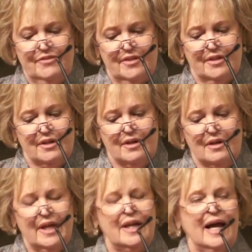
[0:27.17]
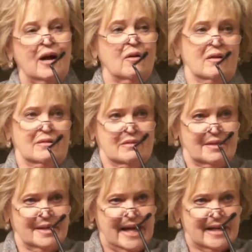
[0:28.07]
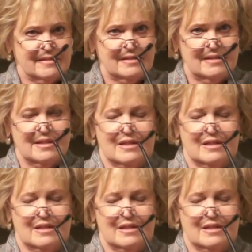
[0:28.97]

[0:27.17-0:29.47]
here in our connected